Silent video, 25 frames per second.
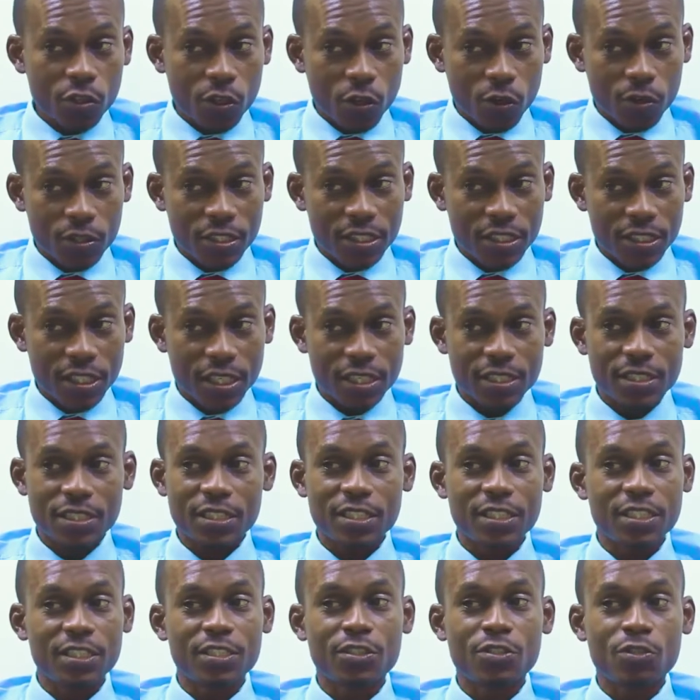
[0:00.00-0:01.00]
consent
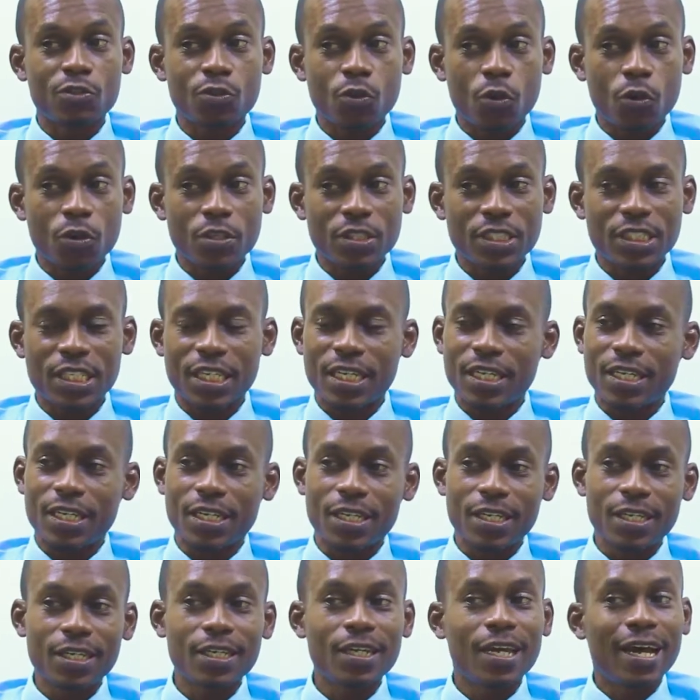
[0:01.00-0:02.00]
is not
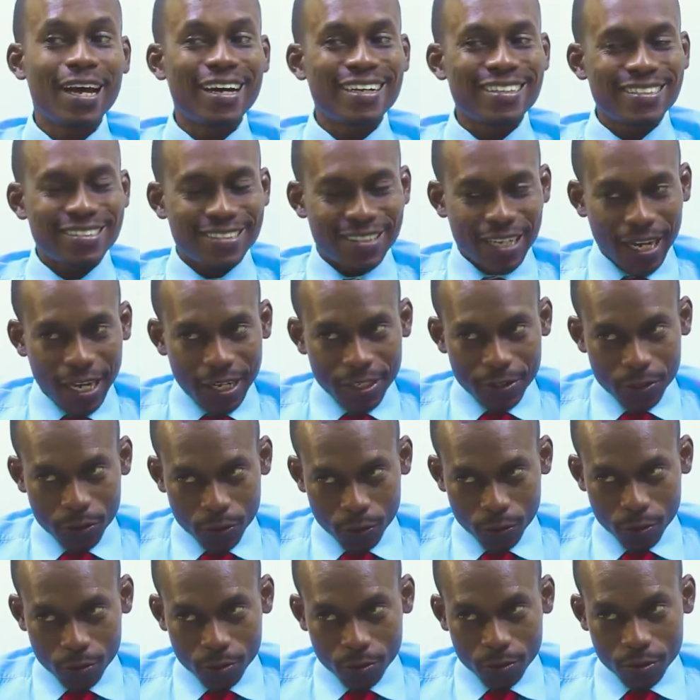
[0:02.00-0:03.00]
a
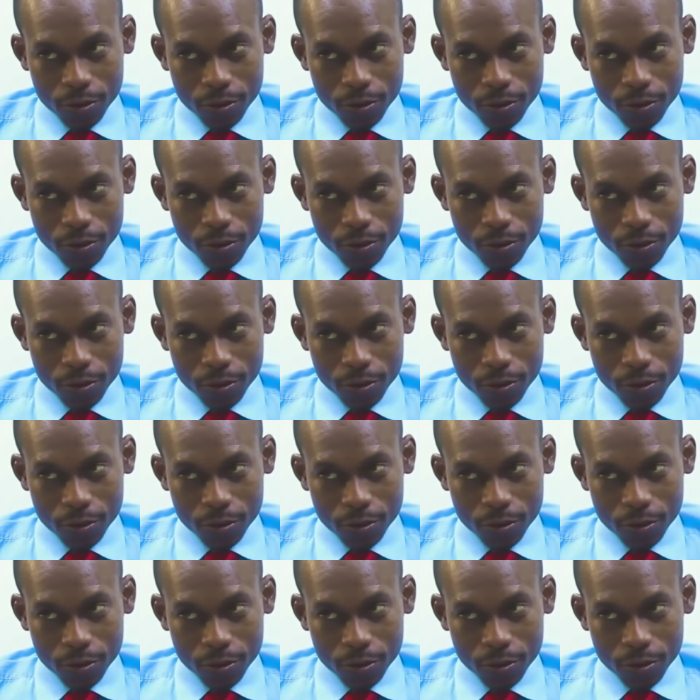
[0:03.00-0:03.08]
title.